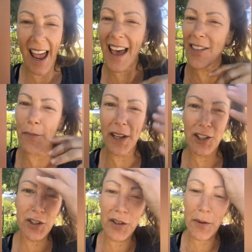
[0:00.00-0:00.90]
and the
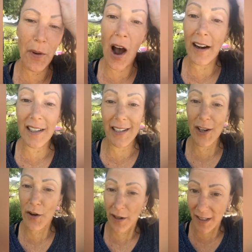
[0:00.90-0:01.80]
picture of the box so
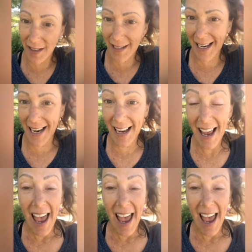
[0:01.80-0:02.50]
you can see